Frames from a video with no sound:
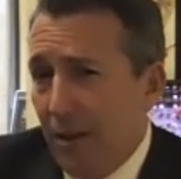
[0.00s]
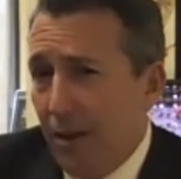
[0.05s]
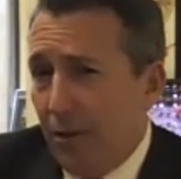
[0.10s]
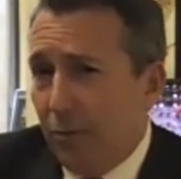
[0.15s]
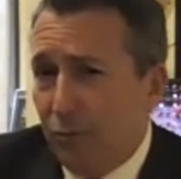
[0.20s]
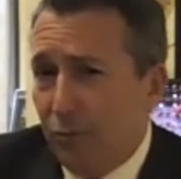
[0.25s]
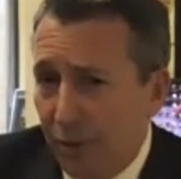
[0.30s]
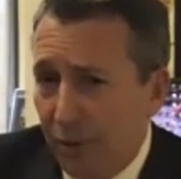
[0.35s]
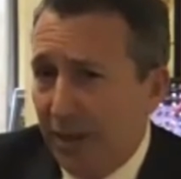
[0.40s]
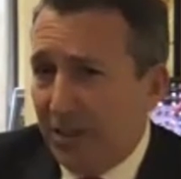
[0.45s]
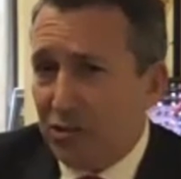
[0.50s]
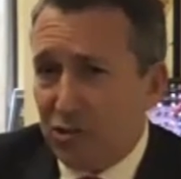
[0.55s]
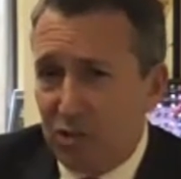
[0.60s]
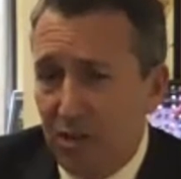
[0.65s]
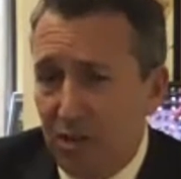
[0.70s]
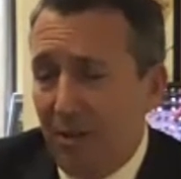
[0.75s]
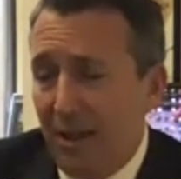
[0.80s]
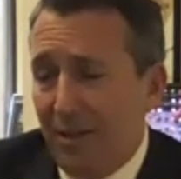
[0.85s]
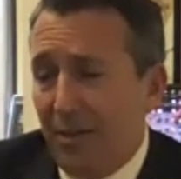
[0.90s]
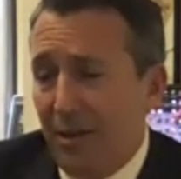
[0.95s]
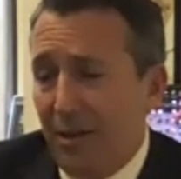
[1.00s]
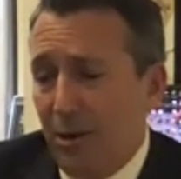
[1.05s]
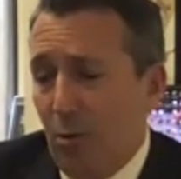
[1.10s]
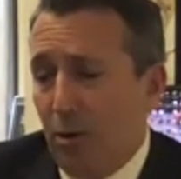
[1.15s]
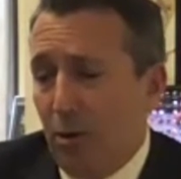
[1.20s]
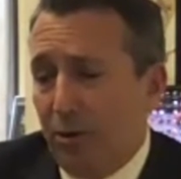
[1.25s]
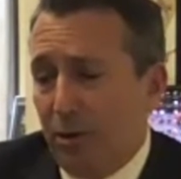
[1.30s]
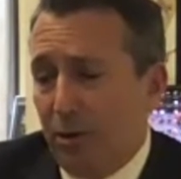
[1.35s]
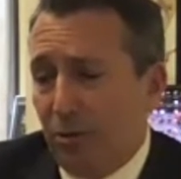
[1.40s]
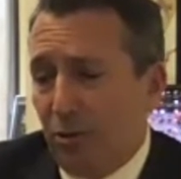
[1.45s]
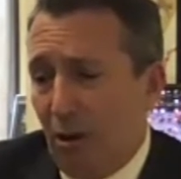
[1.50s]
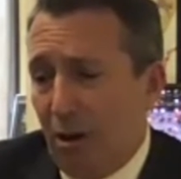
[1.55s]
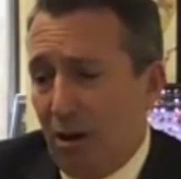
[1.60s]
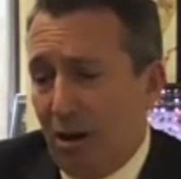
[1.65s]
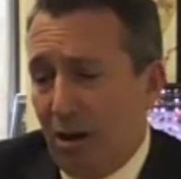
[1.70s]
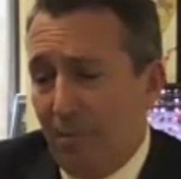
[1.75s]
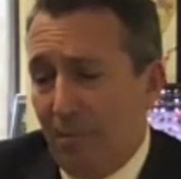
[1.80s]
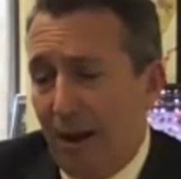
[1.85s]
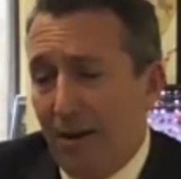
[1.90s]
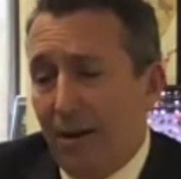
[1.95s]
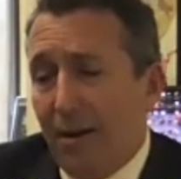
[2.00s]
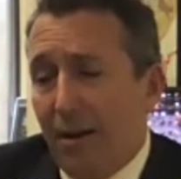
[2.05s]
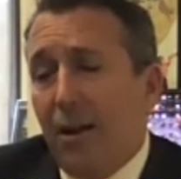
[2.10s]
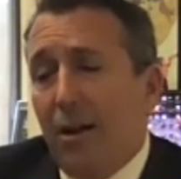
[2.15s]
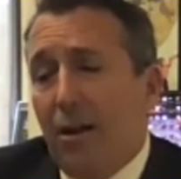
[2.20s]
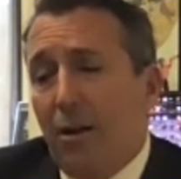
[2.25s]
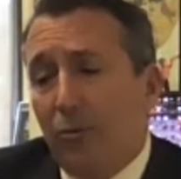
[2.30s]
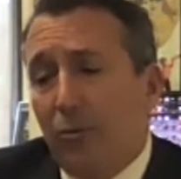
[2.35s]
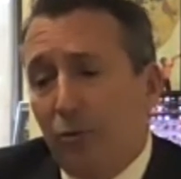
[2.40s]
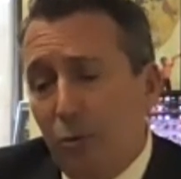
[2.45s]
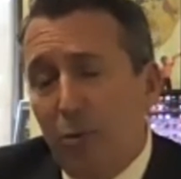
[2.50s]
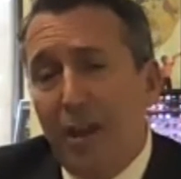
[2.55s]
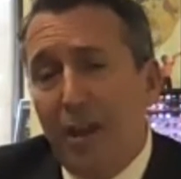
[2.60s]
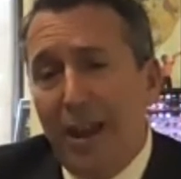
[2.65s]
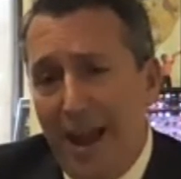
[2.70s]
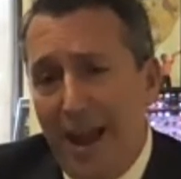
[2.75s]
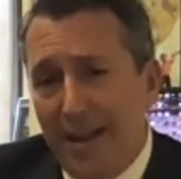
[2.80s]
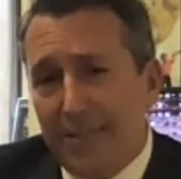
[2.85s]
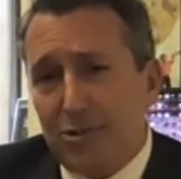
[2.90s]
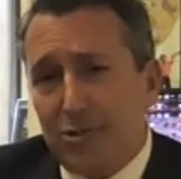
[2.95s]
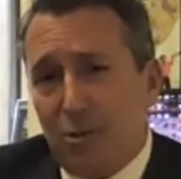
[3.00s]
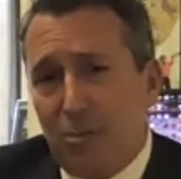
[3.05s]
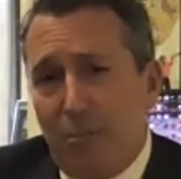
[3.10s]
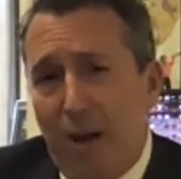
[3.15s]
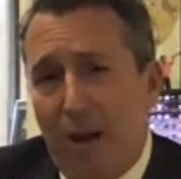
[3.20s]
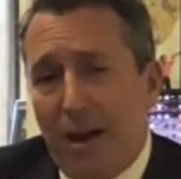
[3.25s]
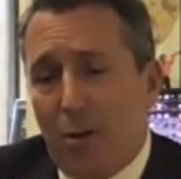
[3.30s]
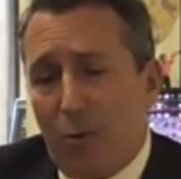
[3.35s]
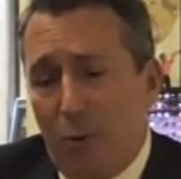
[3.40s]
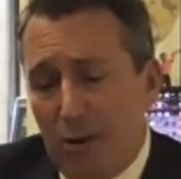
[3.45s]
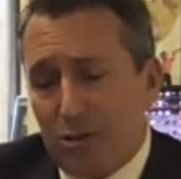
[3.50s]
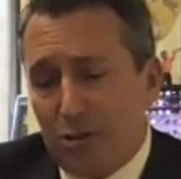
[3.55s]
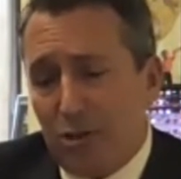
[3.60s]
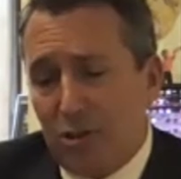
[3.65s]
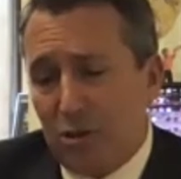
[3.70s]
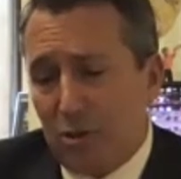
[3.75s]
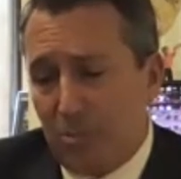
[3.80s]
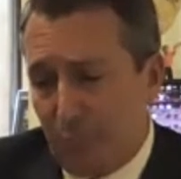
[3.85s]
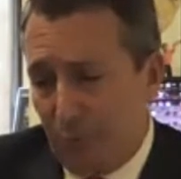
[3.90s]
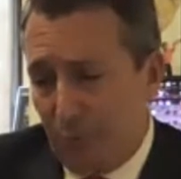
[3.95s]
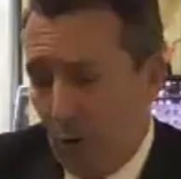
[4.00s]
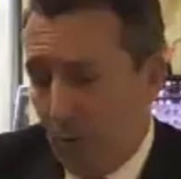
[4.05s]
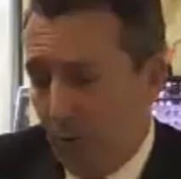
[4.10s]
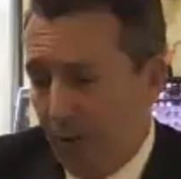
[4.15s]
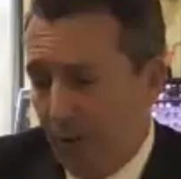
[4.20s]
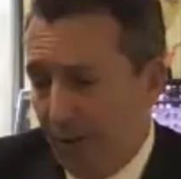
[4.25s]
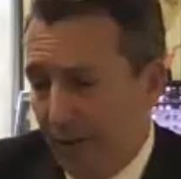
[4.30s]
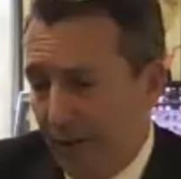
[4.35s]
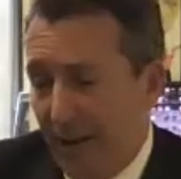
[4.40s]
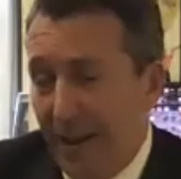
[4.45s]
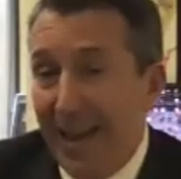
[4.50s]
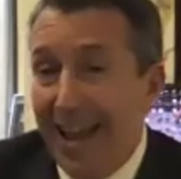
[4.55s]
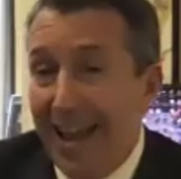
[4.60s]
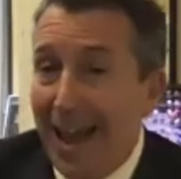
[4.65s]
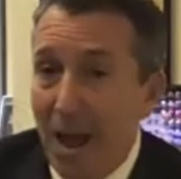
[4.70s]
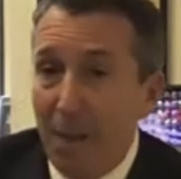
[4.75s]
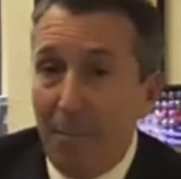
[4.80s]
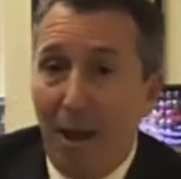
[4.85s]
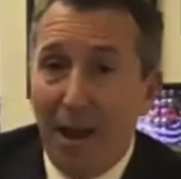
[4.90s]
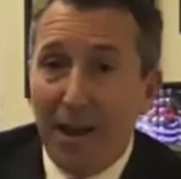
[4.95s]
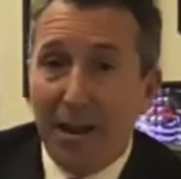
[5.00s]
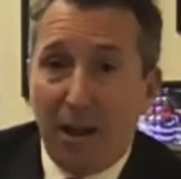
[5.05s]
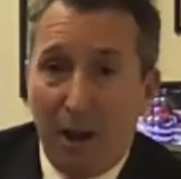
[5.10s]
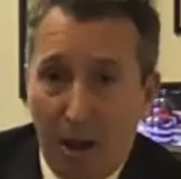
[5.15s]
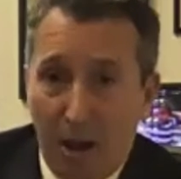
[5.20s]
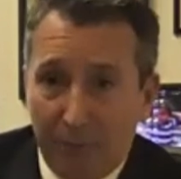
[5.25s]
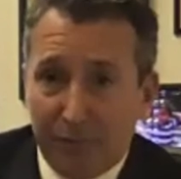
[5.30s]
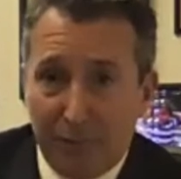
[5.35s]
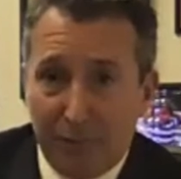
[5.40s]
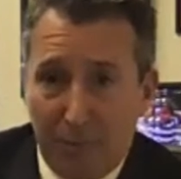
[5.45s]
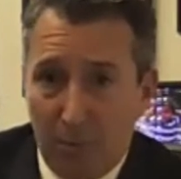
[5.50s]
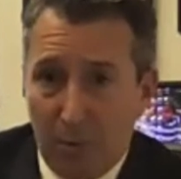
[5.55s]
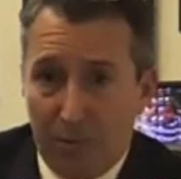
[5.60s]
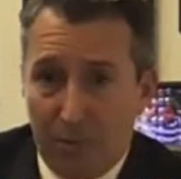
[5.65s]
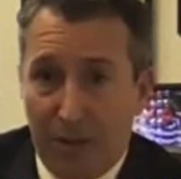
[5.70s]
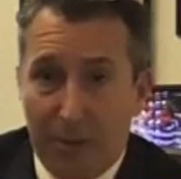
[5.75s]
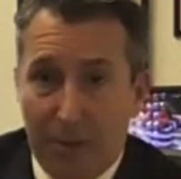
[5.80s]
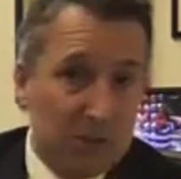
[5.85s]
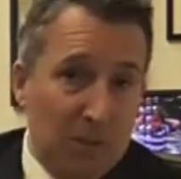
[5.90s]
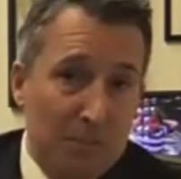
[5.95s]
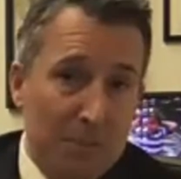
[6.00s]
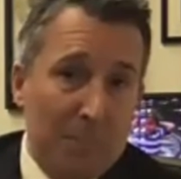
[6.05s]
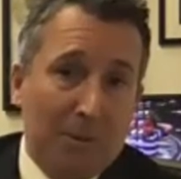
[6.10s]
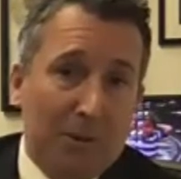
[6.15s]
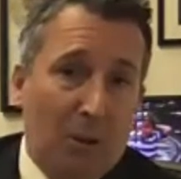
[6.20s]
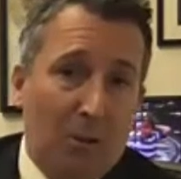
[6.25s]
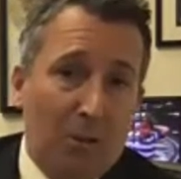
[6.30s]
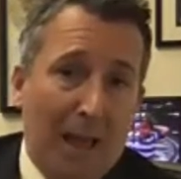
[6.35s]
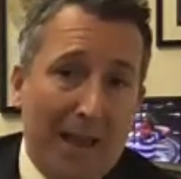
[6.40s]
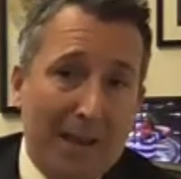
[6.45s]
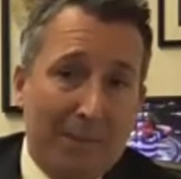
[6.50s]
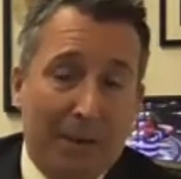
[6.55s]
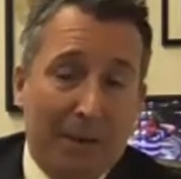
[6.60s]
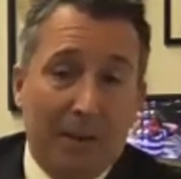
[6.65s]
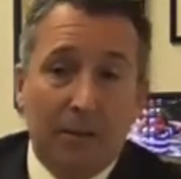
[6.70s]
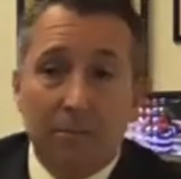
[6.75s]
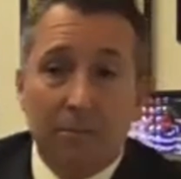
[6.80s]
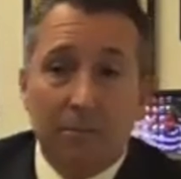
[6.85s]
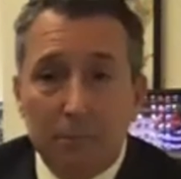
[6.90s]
Do they seem like they know what they're talking about? Do they answer my questions appropriately? Am I comfortable with them? Some people don't like me.